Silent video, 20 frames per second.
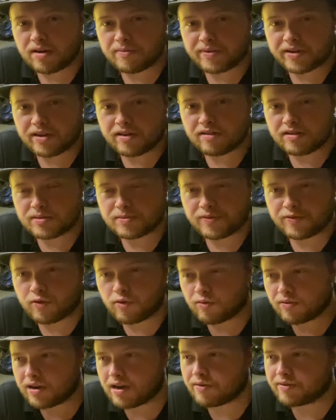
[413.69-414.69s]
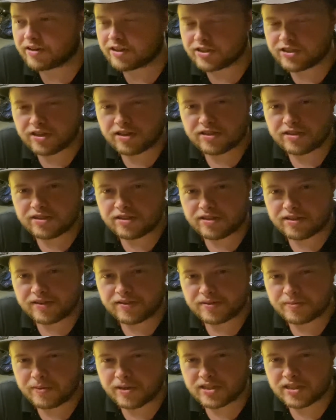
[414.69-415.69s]
because before, when I would adjust it,
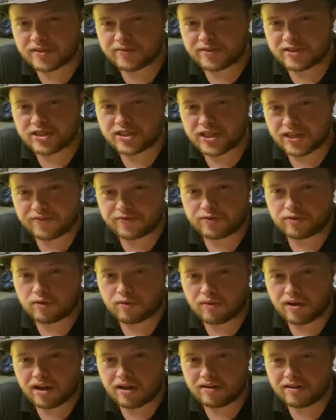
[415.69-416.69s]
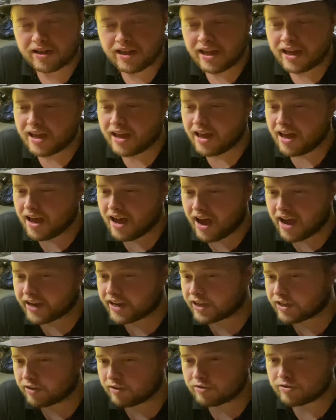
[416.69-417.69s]
especially if it's set for a while, I
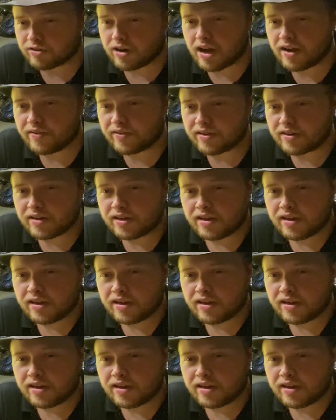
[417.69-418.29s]
could go drive it